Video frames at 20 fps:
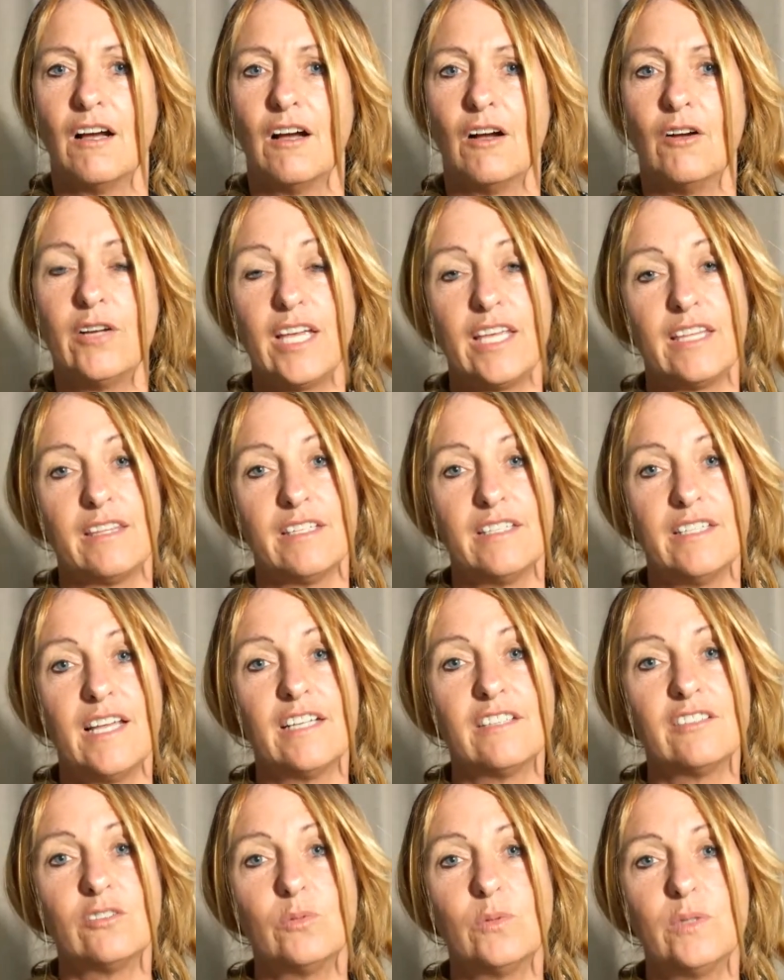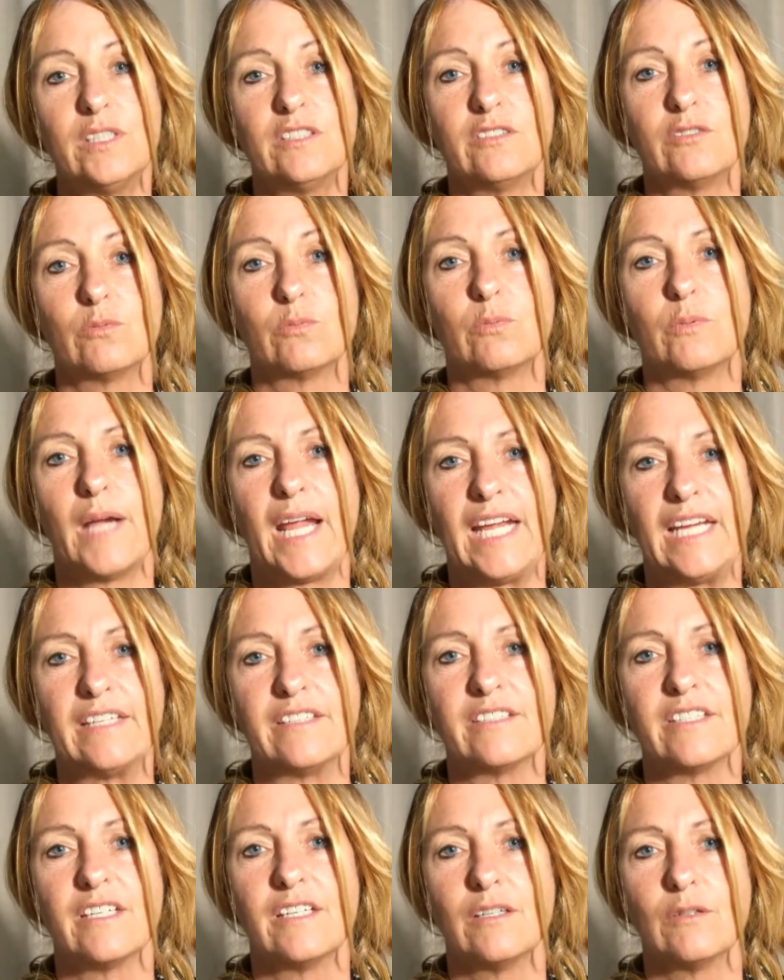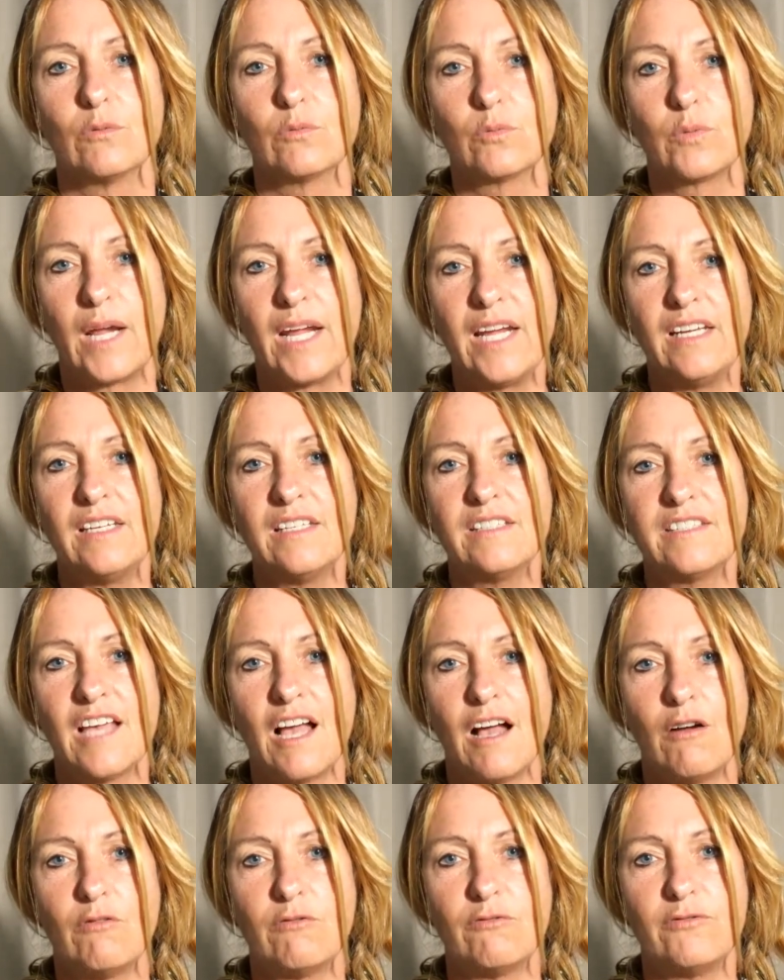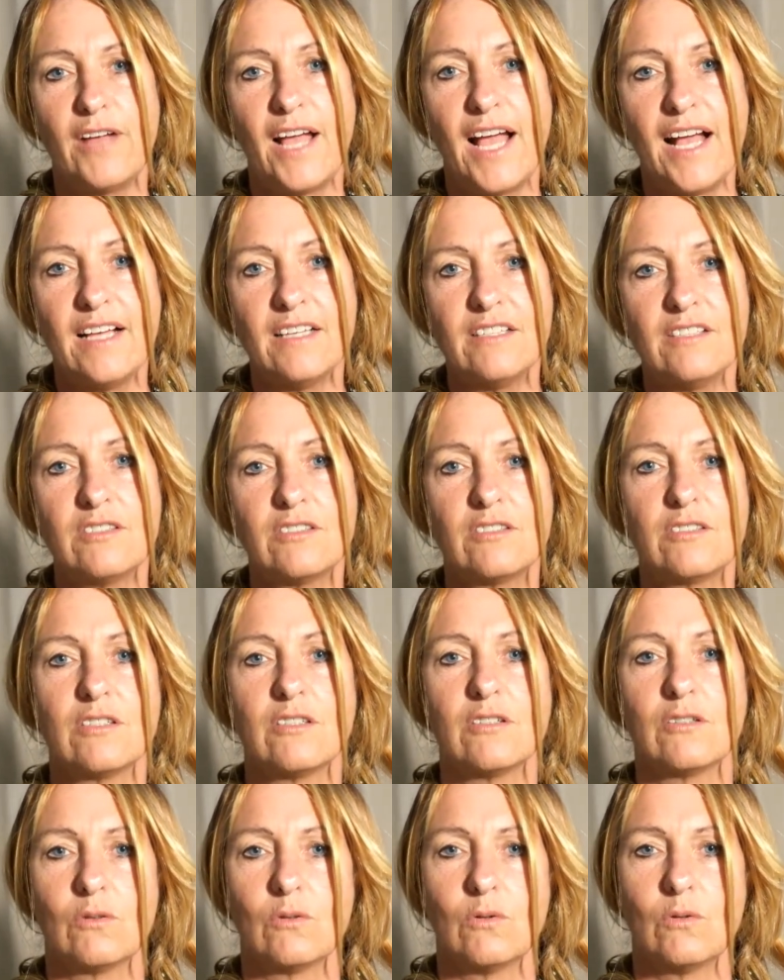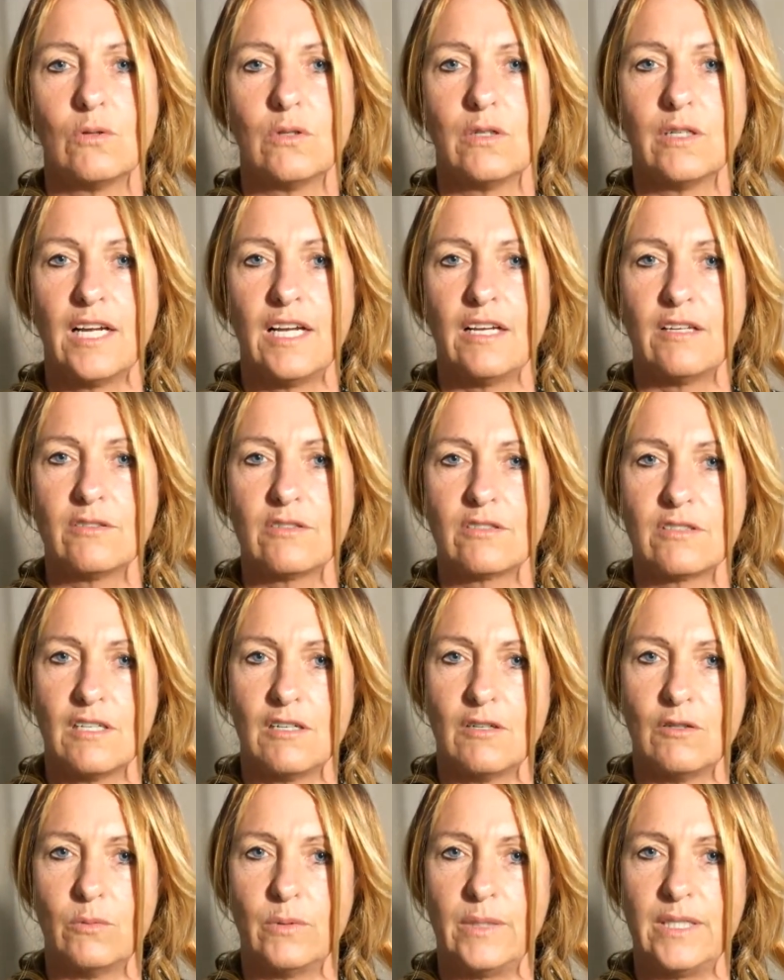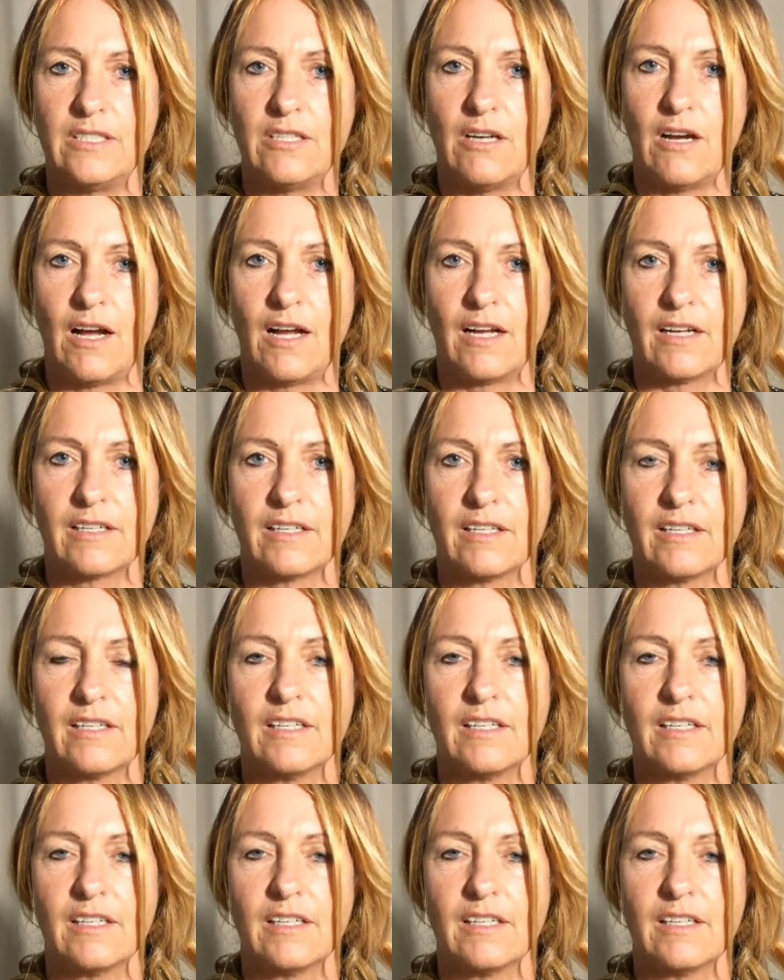Okay, the next one is rate. Rate is how fast or how slow we talk.